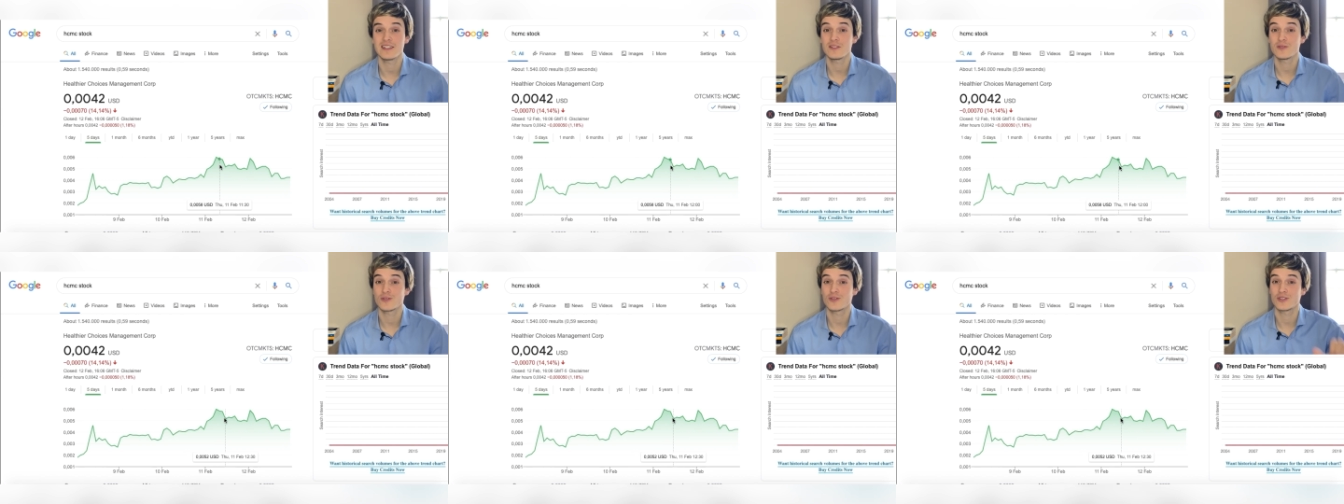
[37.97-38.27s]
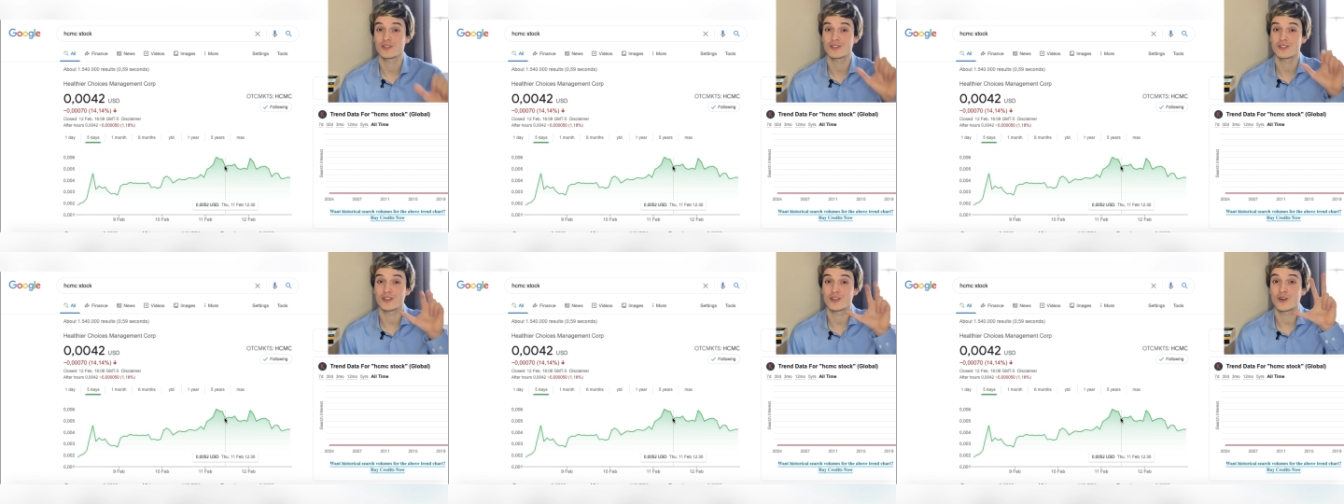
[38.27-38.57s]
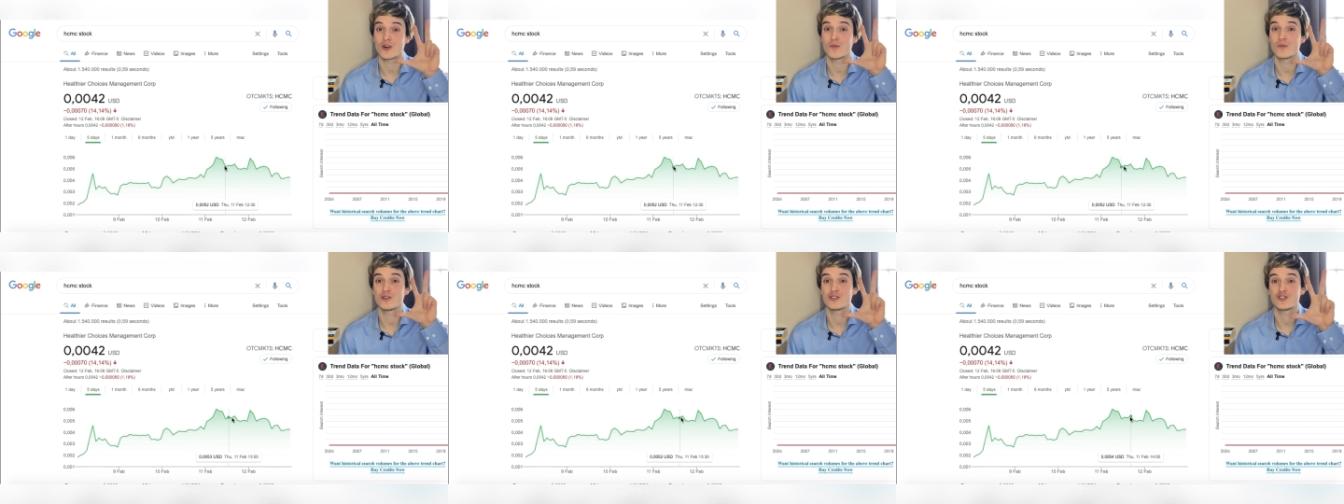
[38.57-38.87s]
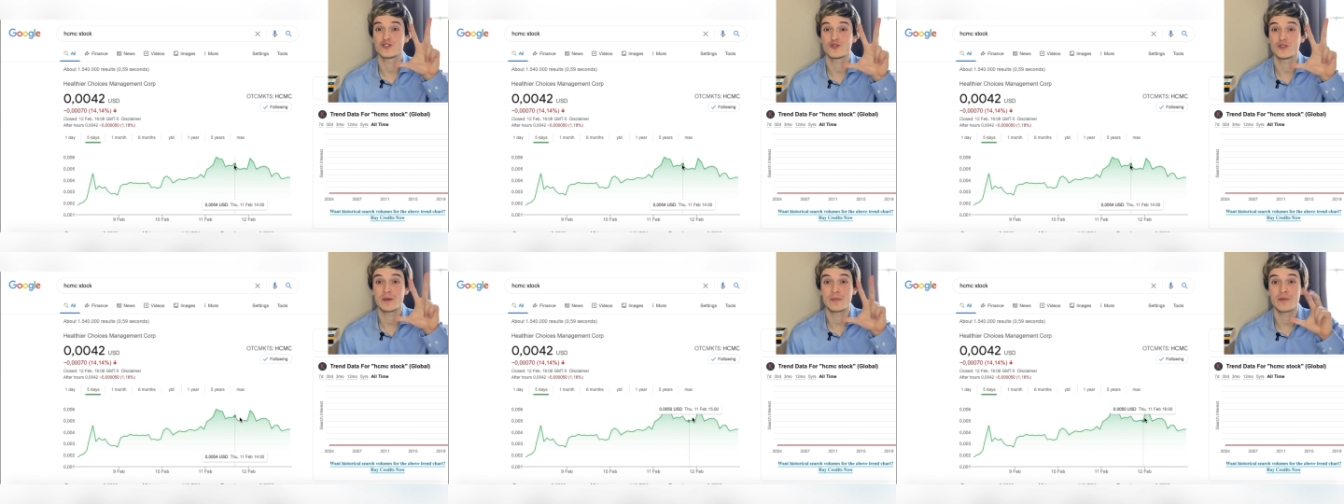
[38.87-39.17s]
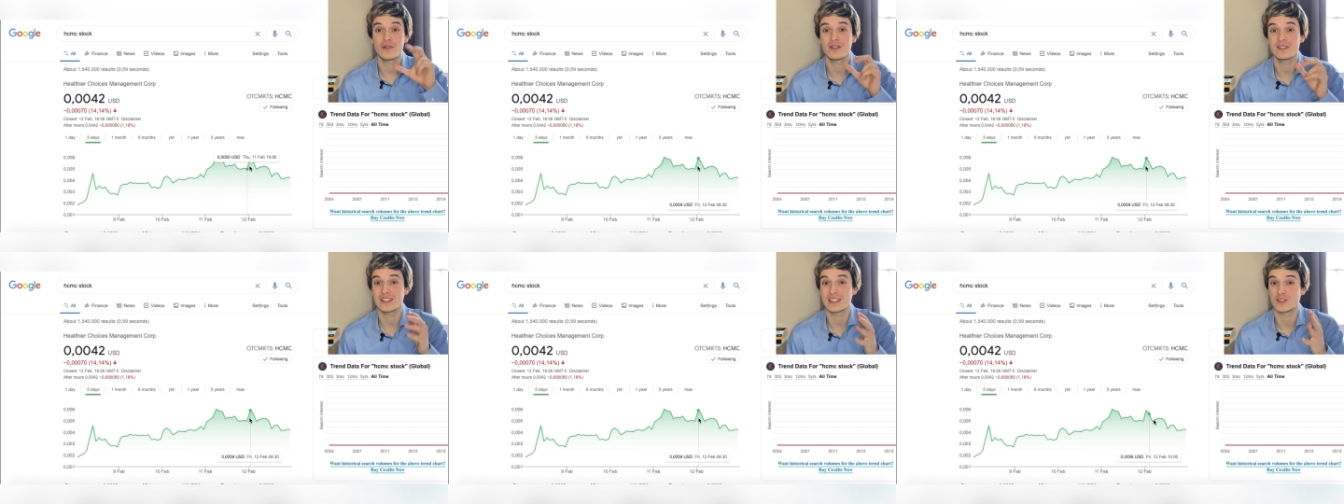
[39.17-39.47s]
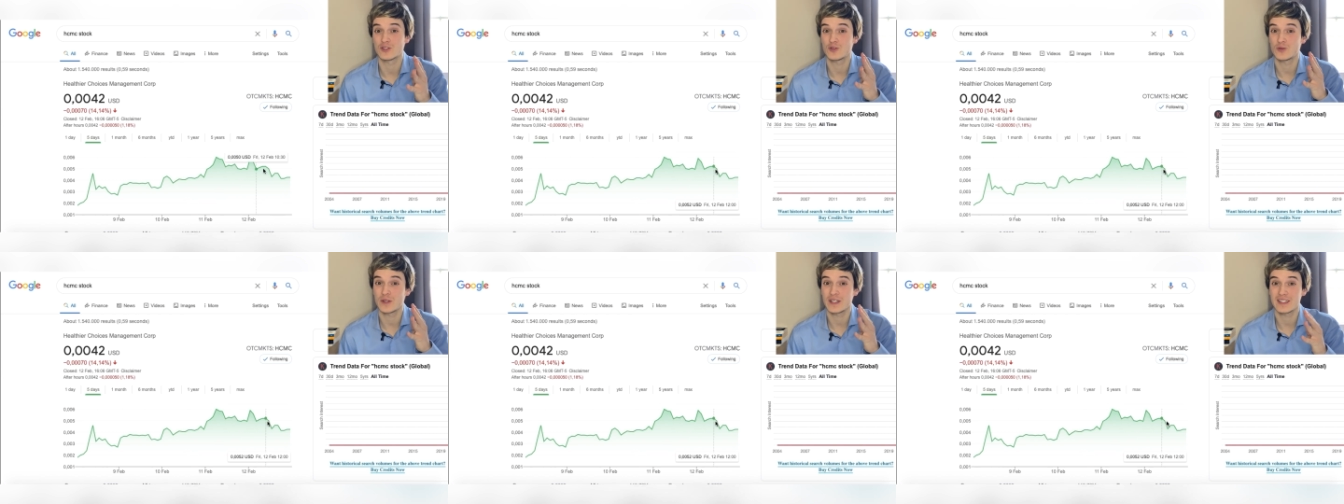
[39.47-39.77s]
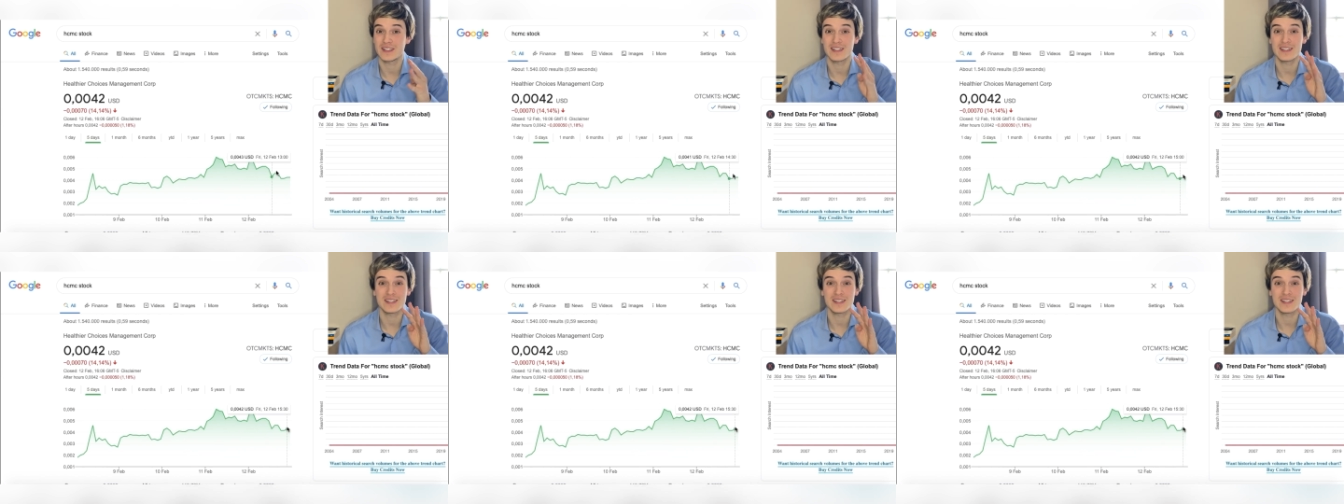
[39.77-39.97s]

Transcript: so the stock almost tripled in 3